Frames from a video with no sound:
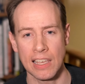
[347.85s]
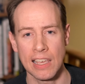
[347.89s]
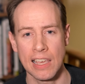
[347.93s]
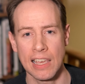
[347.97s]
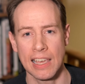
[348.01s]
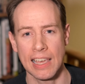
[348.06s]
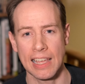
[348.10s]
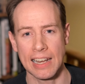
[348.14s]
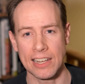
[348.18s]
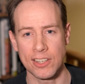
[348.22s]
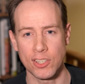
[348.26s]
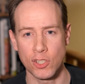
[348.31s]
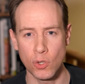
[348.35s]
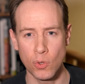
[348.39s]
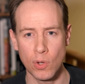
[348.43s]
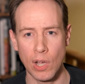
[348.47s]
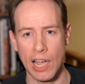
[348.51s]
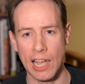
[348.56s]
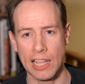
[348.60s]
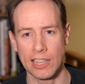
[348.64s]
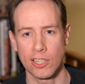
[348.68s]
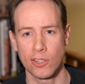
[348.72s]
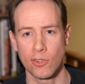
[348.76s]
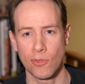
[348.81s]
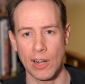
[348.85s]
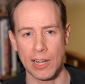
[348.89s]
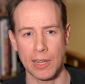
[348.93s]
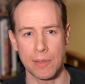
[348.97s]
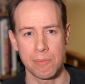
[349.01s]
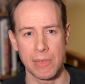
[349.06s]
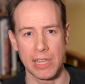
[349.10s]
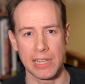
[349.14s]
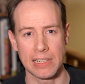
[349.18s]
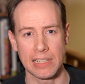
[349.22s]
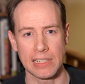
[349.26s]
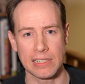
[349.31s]
and I do highly
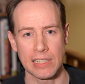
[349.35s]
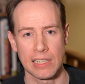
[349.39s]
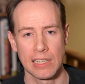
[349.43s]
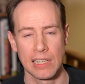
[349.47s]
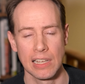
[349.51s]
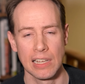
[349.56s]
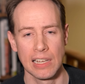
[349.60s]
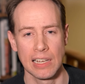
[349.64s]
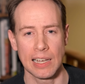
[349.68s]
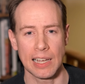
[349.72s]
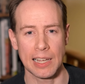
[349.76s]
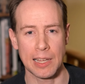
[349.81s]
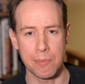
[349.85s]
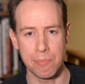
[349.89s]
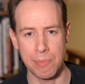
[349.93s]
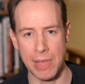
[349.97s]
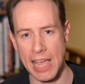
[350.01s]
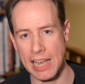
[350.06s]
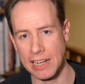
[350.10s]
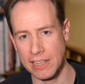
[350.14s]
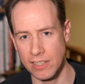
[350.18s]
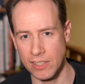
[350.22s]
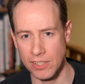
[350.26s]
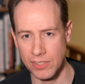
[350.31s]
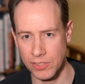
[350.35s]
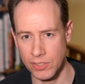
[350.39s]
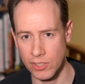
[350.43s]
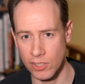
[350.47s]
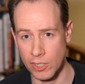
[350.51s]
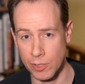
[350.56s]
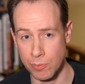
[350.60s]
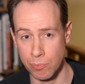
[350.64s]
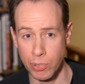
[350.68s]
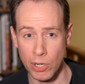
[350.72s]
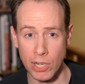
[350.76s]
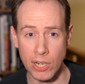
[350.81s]
recommend it. I come back to this series
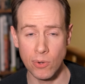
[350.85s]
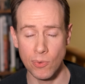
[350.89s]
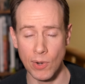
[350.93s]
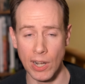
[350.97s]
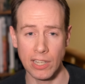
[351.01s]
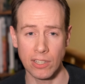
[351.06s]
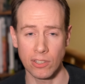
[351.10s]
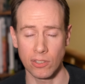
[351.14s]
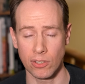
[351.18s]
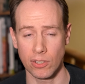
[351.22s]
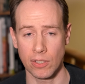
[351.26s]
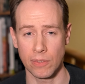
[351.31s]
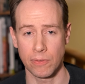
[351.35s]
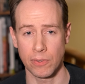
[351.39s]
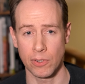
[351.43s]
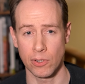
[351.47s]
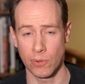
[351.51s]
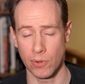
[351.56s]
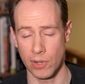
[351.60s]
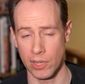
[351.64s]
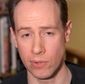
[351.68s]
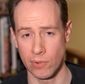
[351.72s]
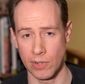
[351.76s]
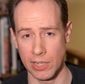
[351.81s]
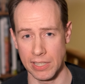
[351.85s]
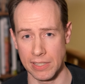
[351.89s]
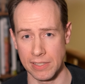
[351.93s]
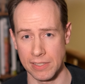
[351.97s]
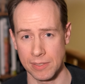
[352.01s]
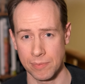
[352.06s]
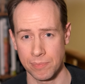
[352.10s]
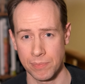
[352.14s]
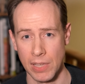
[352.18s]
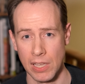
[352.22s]
pretty regularly for rereads.